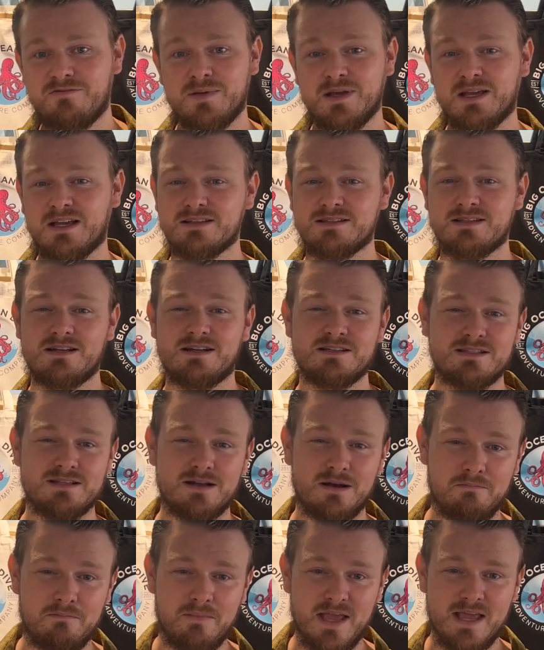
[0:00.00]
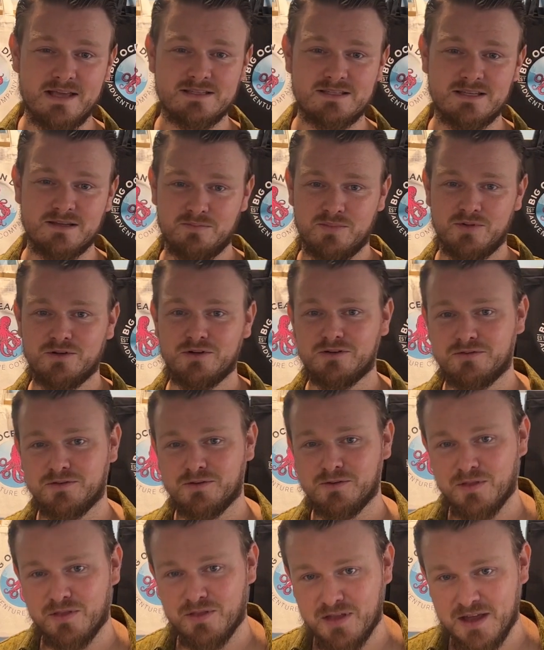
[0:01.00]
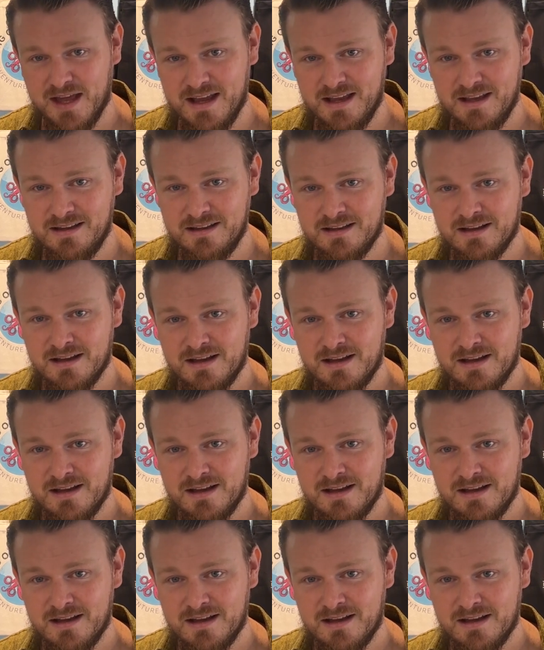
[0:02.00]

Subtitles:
because it is an amazing, beautiful thing.